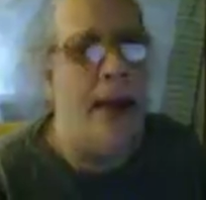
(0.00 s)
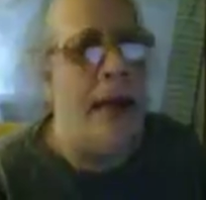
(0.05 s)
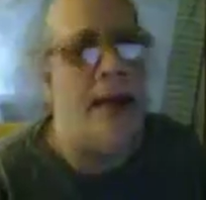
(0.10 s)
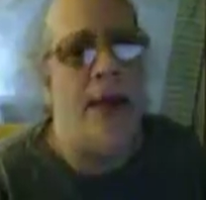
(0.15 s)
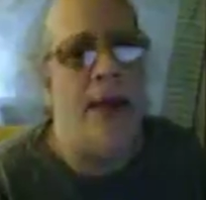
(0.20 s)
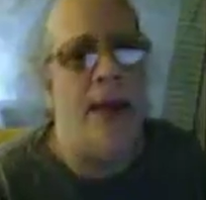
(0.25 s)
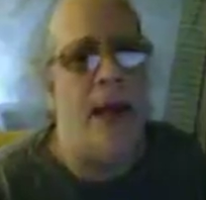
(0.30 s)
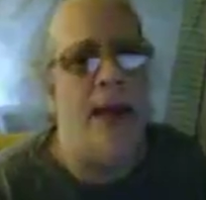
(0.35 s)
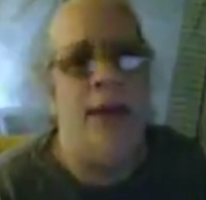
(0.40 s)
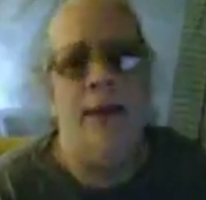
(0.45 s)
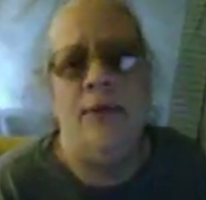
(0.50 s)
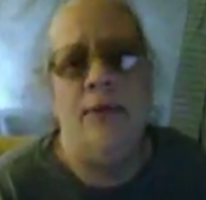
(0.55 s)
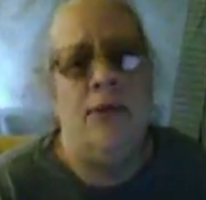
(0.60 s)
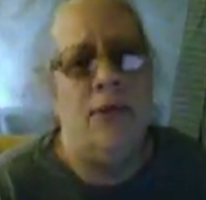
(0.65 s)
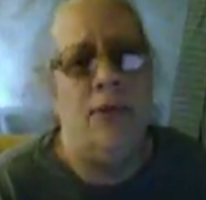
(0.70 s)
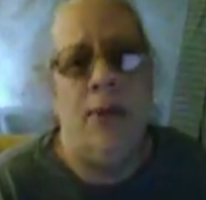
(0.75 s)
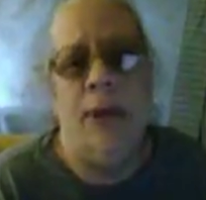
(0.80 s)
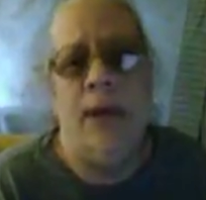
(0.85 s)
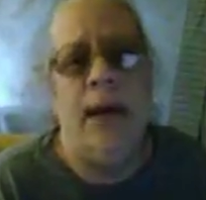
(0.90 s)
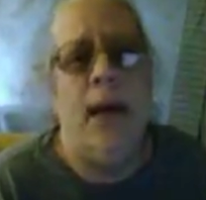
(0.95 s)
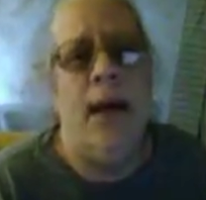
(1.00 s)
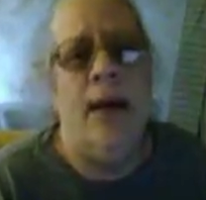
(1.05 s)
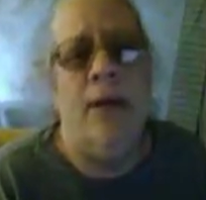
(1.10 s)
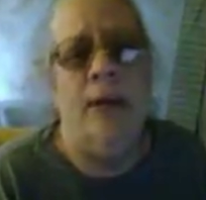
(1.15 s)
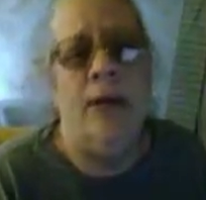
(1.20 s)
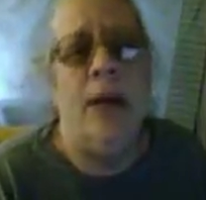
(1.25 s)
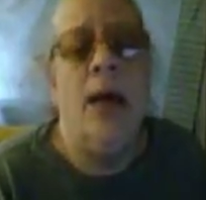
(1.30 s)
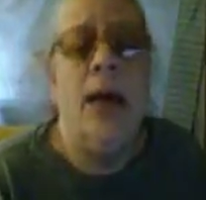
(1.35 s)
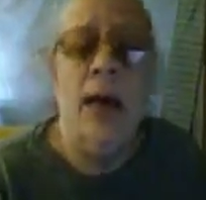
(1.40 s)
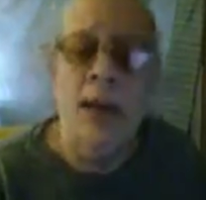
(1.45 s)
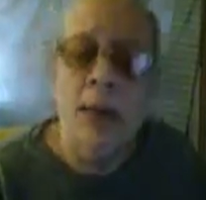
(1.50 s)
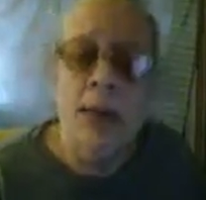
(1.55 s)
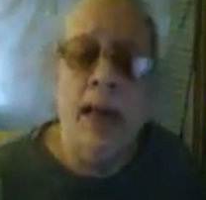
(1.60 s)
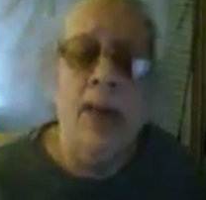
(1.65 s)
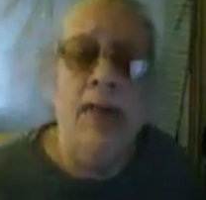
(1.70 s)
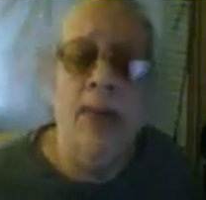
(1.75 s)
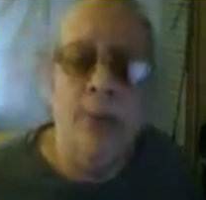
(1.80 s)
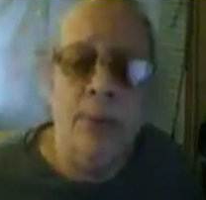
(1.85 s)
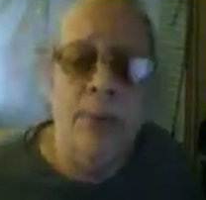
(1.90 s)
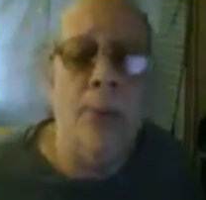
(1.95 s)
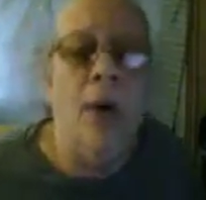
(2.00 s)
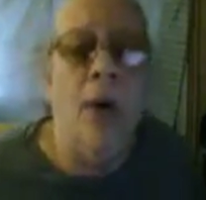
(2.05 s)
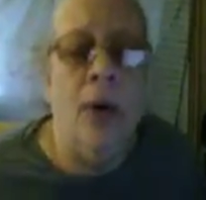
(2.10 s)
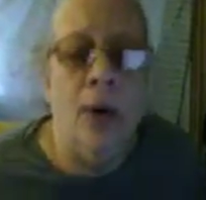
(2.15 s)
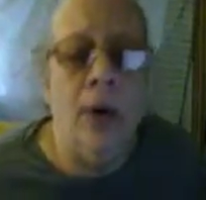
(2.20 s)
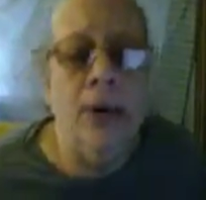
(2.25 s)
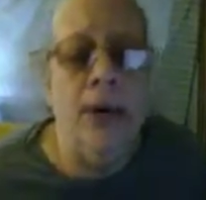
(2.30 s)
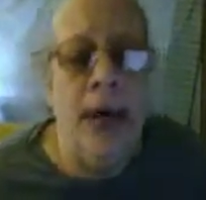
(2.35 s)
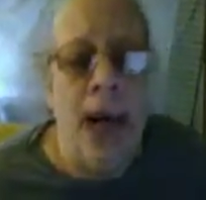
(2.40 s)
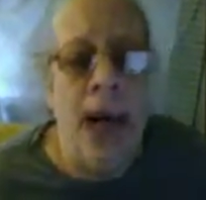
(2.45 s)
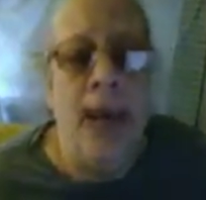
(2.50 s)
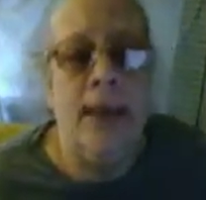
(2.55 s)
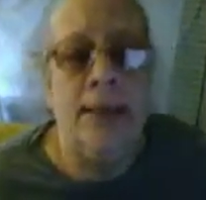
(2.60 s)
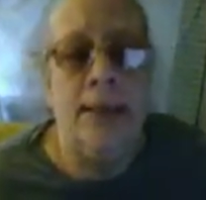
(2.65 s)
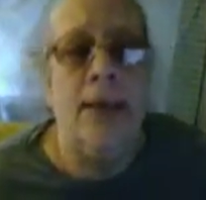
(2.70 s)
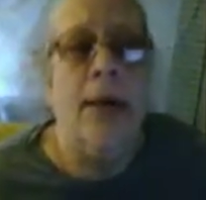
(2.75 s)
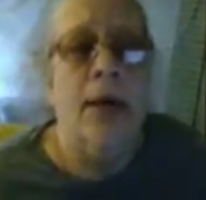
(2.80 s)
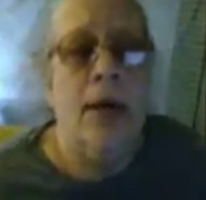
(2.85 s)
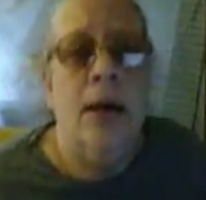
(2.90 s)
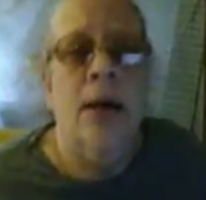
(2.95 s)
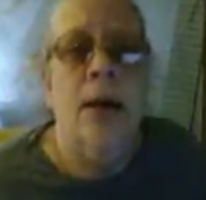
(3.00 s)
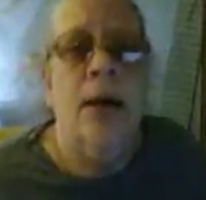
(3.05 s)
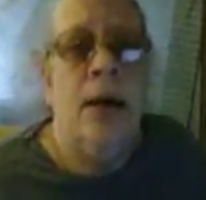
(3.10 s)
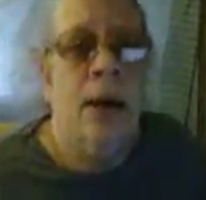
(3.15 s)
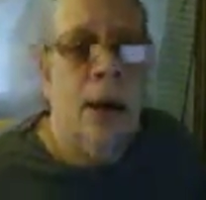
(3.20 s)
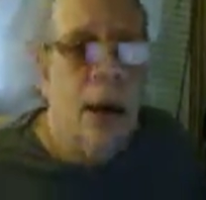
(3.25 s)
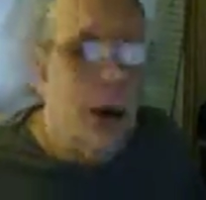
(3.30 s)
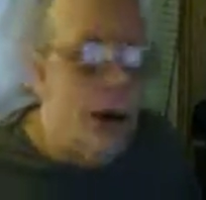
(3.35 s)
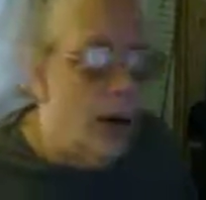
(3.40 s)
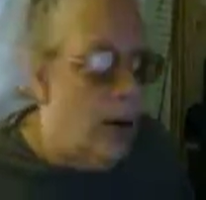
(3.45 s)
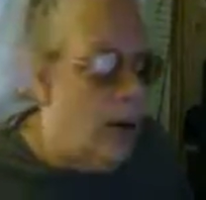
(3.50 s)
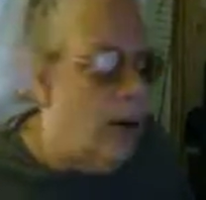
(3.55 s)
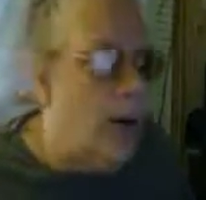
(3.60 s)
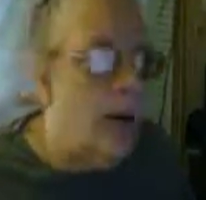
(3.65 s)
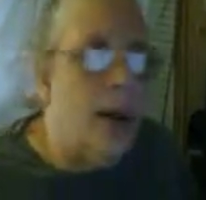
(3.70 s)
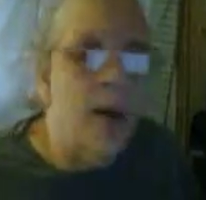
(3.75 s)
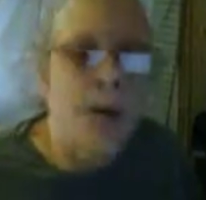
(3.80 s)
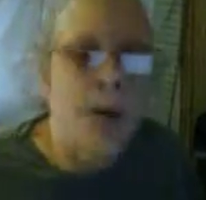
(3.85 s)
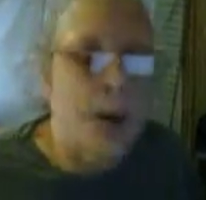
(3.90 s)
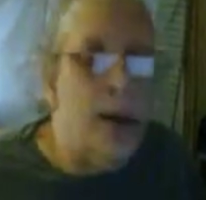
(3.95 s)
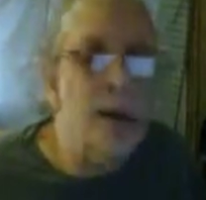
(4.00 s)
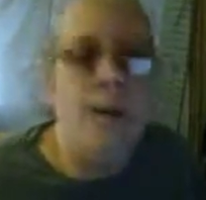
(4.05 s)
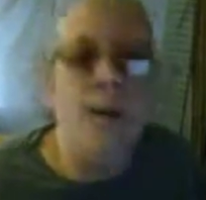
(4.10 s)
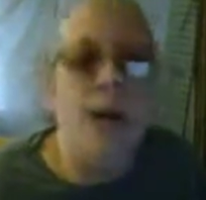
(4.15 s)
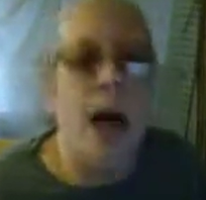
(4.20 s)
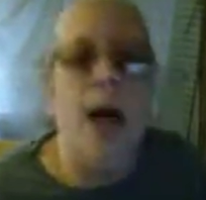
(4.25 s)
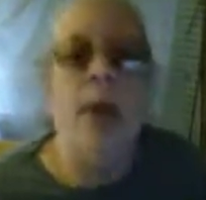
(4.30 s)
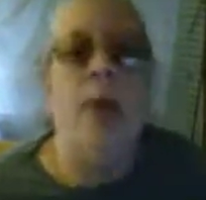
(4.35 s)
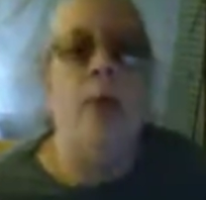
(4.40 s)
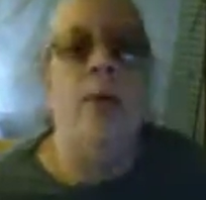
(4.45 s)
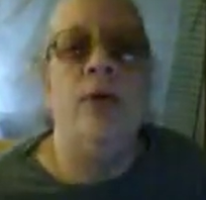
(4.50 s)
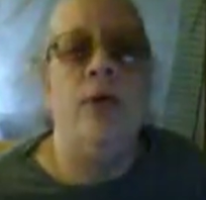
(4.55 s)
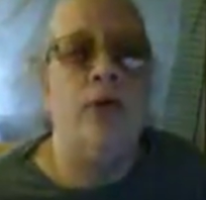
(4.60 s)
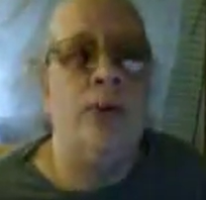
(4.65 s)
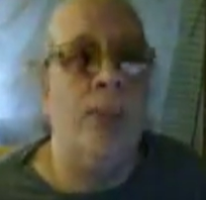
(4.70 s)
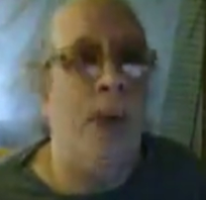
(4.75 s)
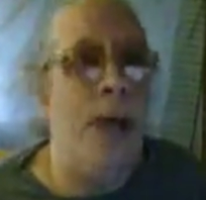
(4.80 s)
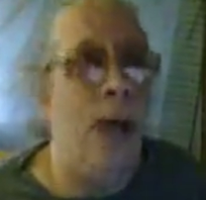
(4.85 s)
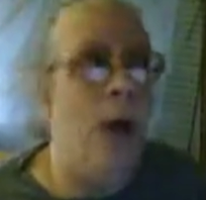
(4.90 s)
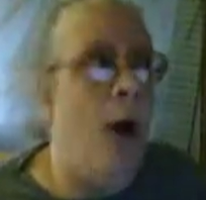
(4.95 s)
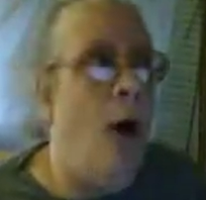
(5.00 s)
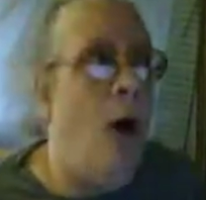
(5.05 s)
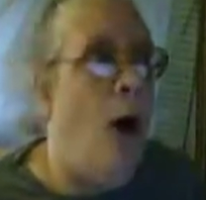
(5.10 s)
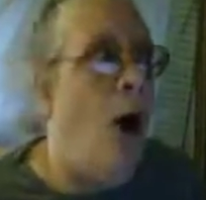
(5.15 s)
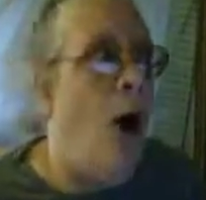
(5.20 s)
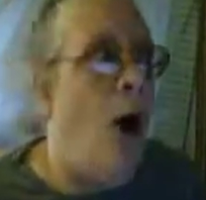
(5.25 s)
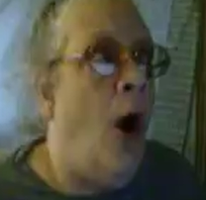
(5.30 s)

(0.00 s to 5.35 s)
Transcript: of that into account. Now, yes, it's not going to be a